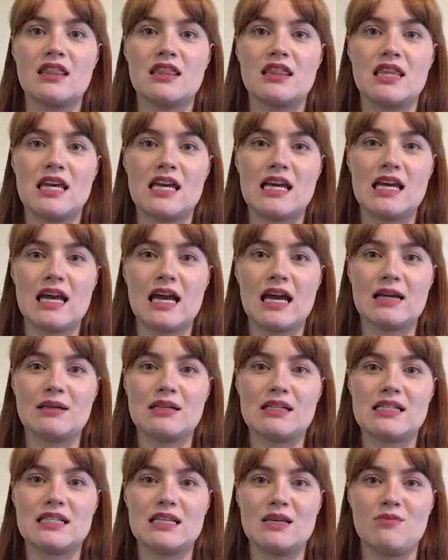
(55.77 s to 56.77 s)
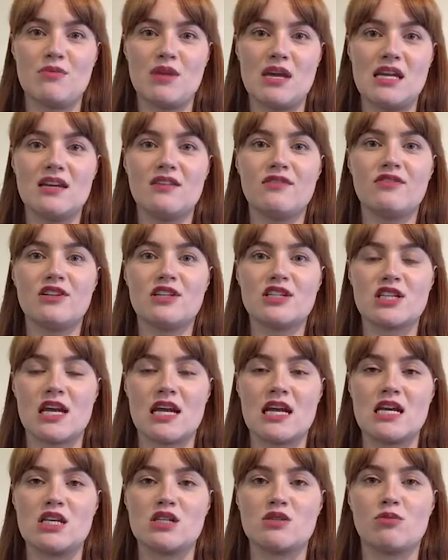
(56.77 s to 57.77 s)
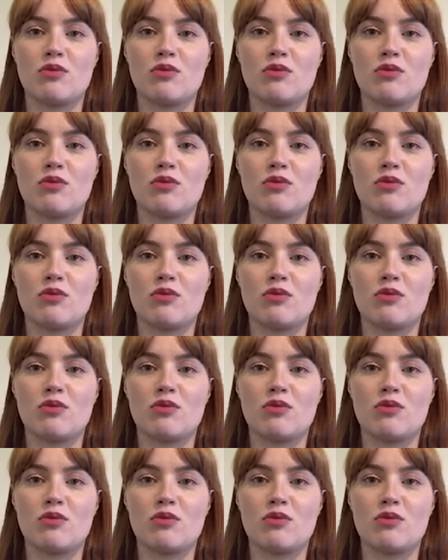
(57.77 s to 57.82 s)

they can see meaningful change